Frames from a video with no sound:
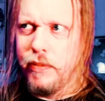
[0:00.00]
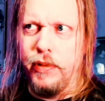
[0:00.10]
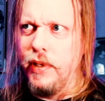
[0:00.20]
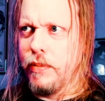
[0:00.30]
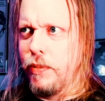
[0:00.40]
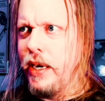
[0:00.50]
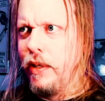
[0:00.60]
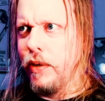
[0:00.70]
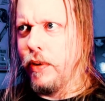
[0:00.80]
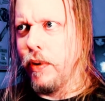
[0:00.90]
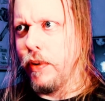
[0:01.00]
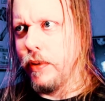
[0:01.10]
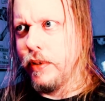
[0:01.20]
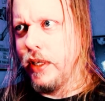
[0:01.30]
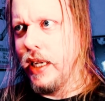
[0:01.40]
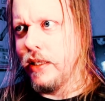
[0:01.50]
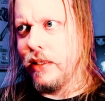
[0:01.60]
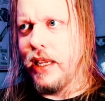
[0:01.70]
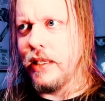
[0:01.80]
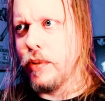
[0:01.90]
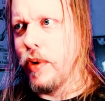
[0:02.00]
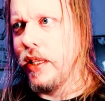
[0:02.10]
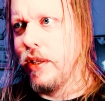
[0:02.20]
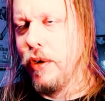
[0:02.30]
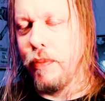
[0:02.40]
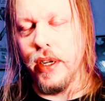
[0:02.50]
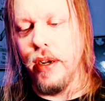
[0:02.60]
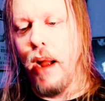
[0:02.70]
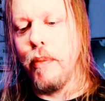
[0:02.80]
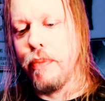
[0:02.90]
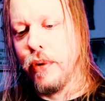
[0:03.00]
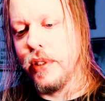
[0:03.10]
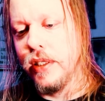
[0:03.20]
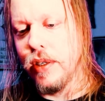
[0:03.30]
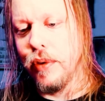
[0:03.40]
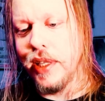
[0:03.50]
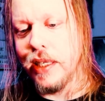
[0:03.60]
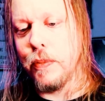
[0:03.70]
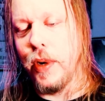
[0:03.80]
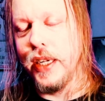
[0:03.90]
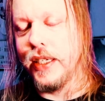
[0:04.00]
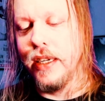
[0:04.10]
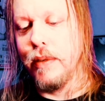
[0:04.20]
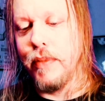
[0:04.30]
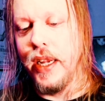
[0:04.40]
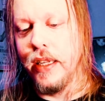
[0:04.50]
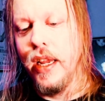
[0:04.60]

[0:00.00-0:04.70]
Just regular horror. That's great too, but I'm a pussy, so that's why it didn't make it.